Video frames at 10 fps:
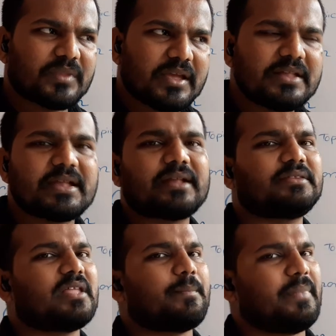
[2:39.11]

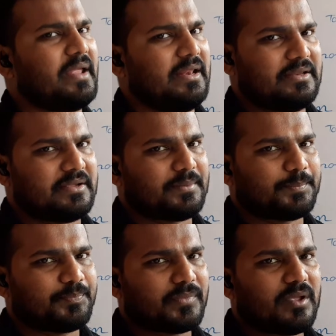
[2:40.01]
heat the milk
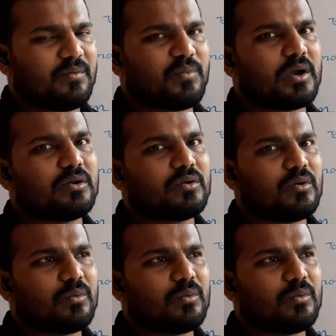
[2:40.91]
for